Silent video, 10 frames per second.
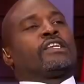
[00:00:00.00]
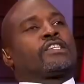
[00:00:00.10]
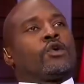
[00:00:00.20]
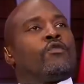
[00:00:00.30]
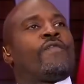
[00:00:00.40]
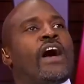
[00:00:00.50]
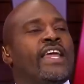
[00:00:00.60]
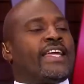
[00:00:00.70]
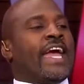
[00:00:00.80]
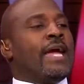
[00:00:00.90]
at SoFi
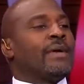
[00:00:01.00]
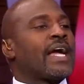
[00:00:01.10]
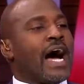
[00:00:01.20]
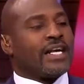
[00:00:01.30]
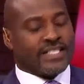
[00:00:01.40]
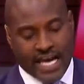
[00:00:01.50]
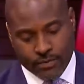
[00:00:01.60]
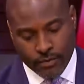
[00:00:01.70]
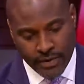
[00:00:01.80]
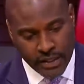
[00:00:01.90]
that came in
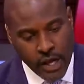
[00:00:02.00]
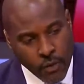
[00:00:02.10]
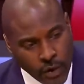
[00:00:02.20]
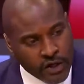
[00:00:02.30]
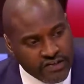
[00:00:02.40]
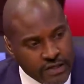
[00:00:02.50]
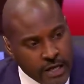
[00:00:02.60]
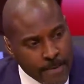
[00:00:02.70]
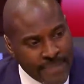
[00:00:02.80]
contact with me was